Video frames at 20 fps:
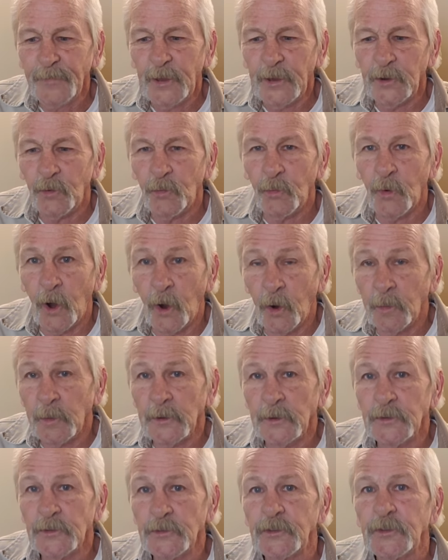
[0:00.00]
In
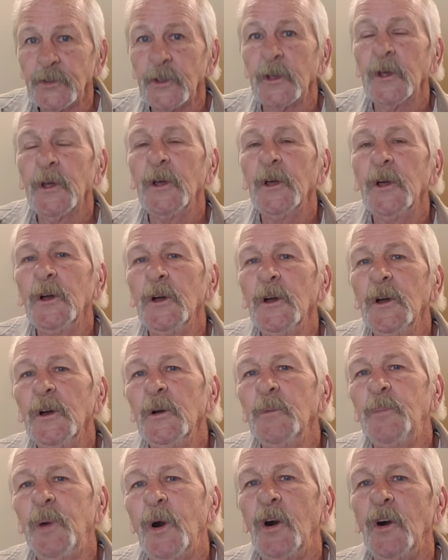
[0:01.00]
Romans,
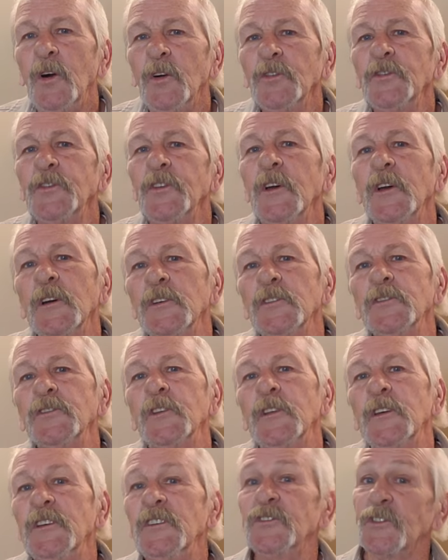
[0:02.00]
Paul says
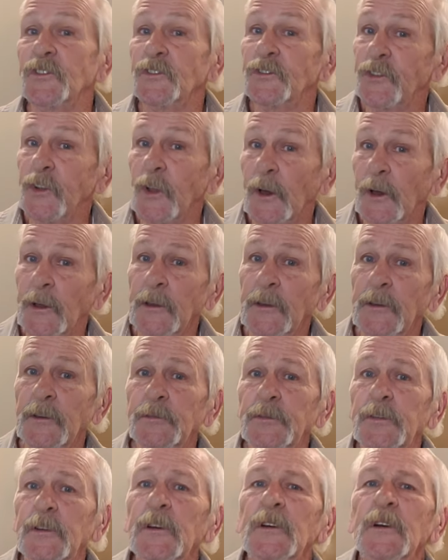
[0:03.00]
that he's a
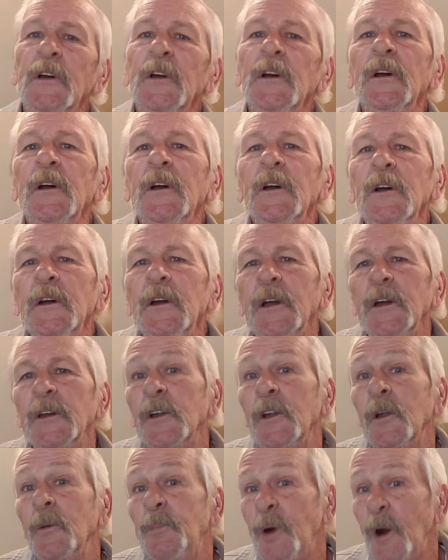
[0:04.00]
slave and
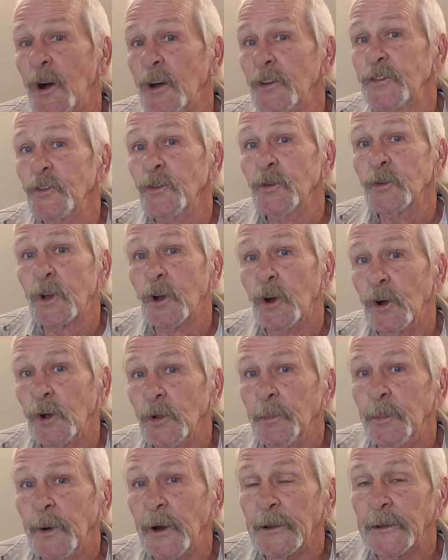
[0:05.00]
an apostle
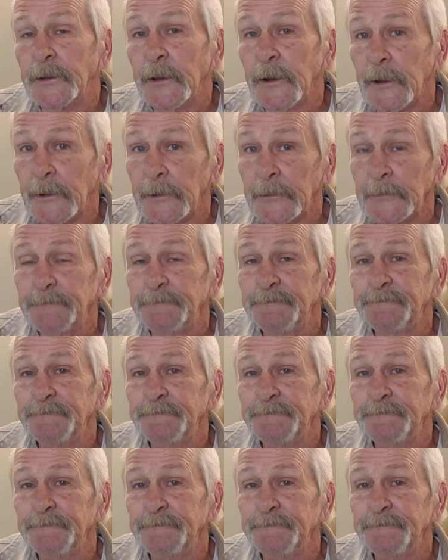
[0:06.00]
called by God.